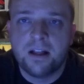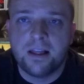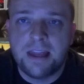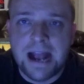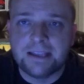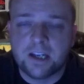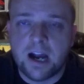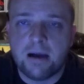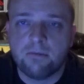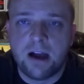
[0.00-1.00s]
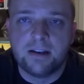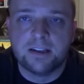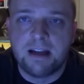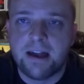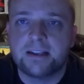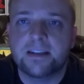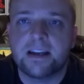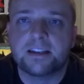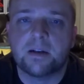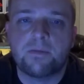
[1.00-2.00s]
that timeline does not
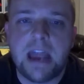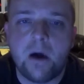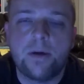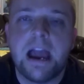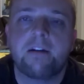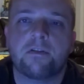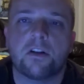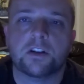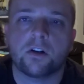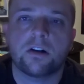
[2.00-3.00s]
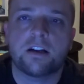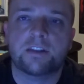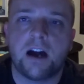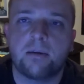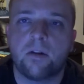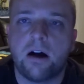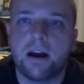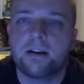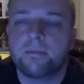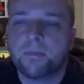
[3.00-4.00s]
exist, and now we have an alternative
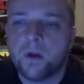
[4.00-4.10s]
timeline